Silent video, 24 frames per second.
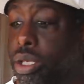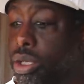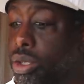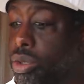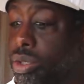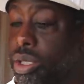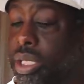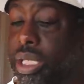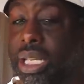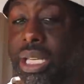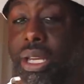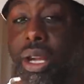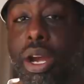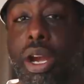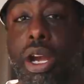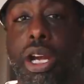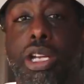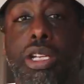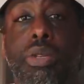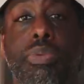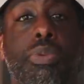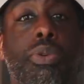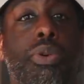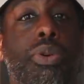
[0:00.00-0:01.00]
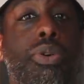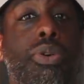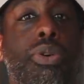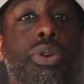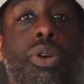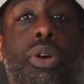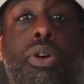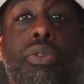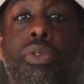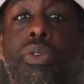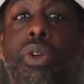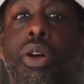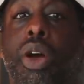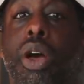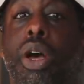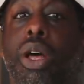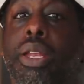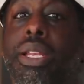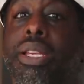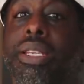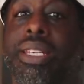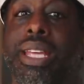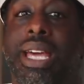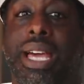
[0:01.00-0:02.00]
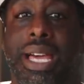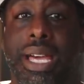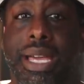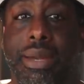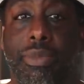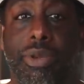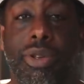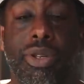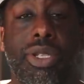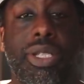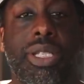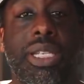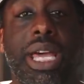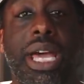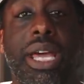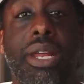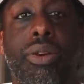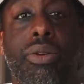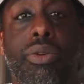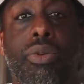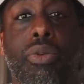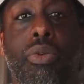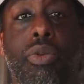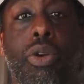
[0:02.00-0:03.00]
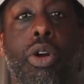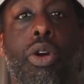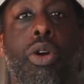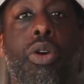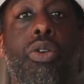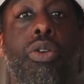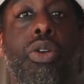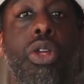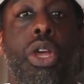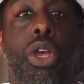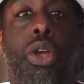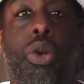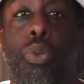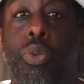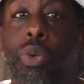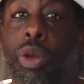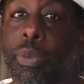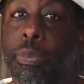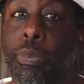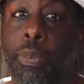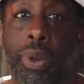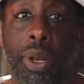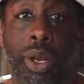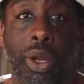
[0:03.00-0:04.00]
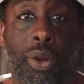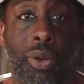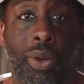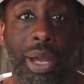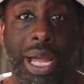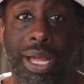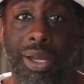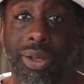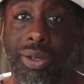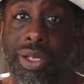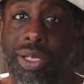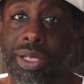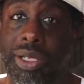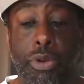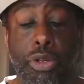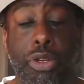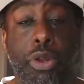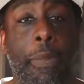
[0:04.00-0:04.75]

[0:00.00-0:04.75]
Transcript: you see cars pulled over all the time on the side of the road with blowouts.